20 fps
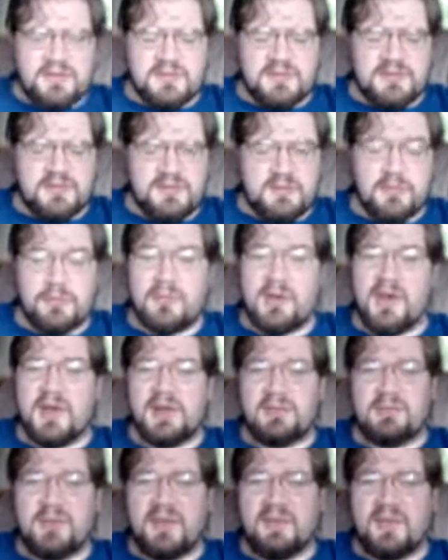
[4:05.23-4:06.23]
you're right
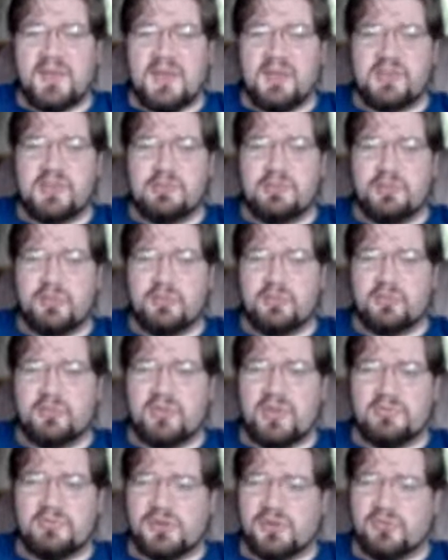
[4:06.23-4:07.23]
about the anti-porn
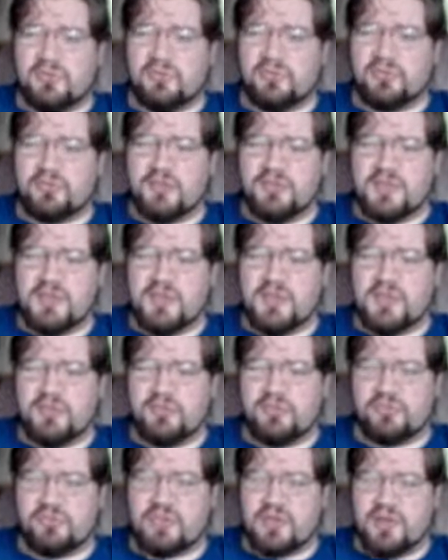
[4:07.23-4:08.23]
feminists and their
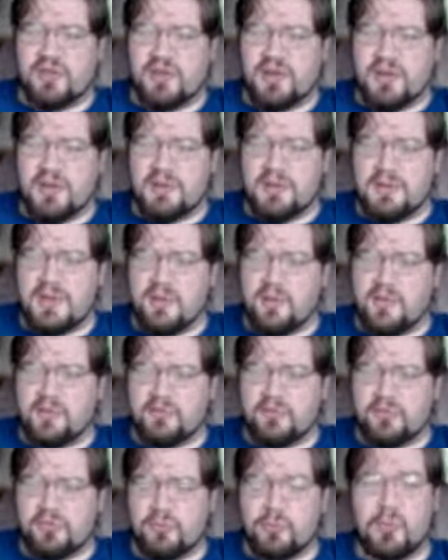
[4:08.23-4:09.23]
hysteria.
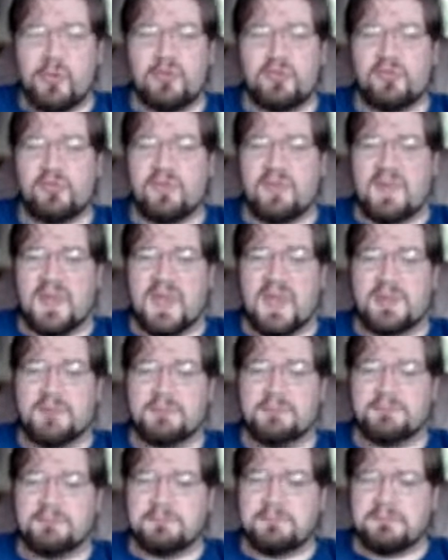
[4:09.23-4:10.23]
However, it's worse than that.
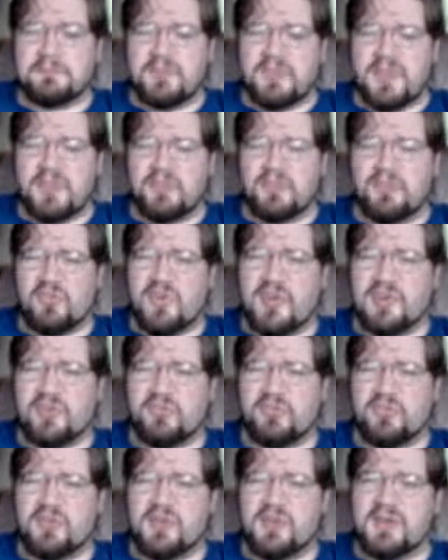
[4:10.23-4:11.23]
It's like
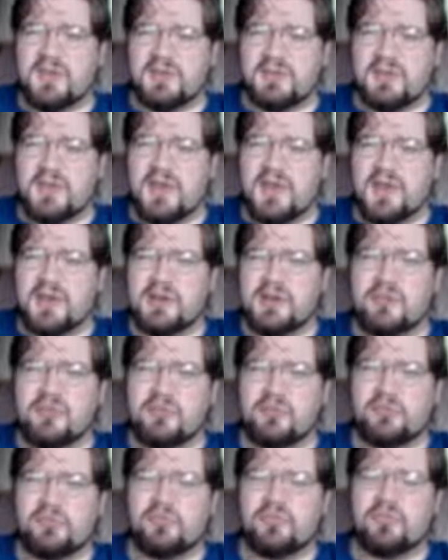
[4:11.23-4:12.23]
seeing a line of
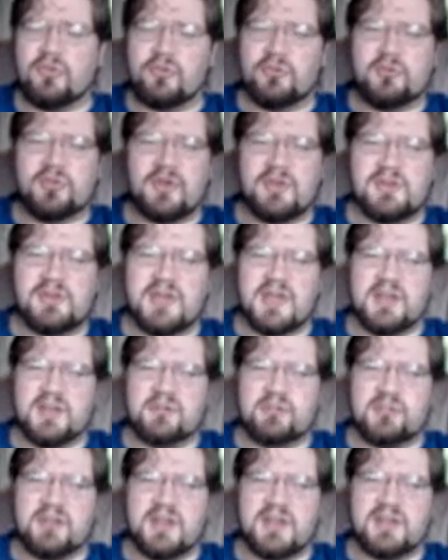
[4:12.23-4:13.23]
silt going down a
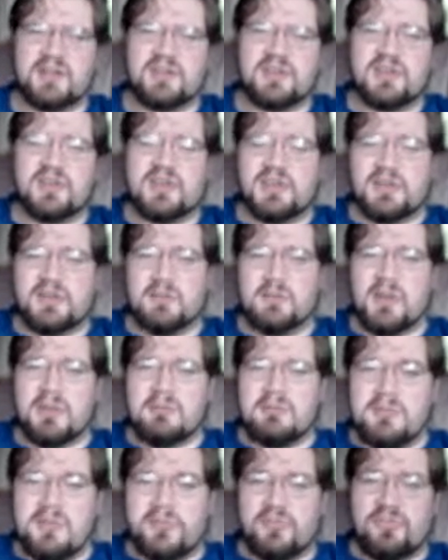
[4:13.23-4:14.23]
drain. You might
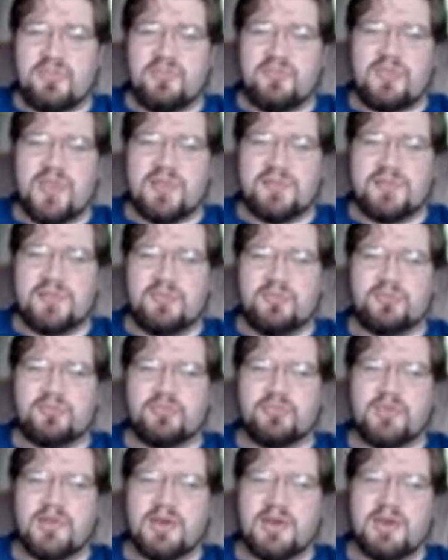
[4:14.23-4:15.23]
miss the fact that
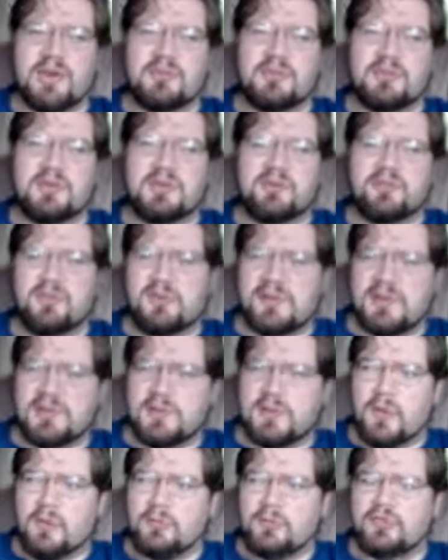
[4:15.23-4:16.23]
it's in a very
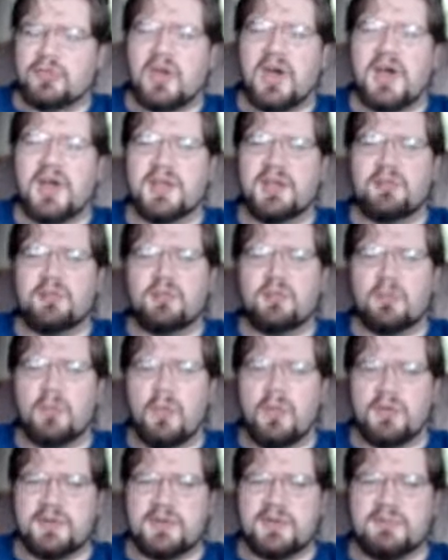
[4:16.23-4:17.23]
low tide of water